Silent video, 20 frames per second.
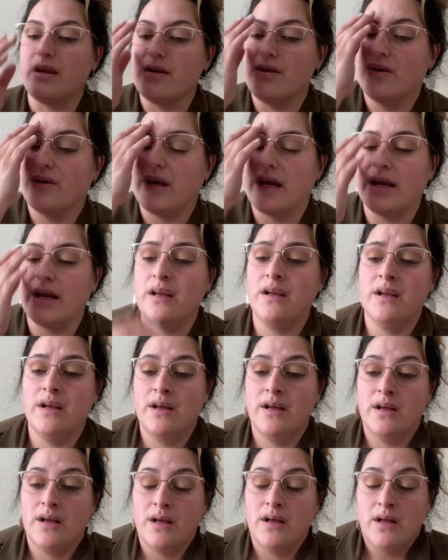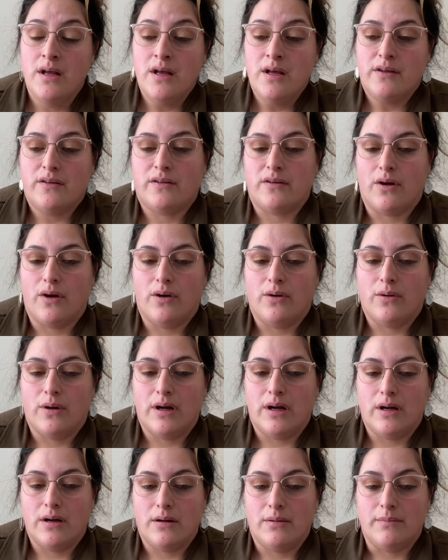Okay. So,
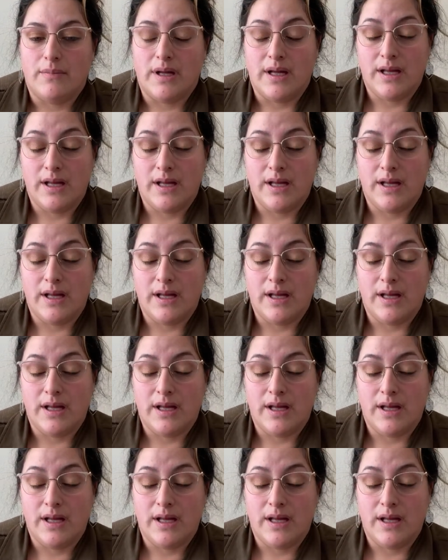um,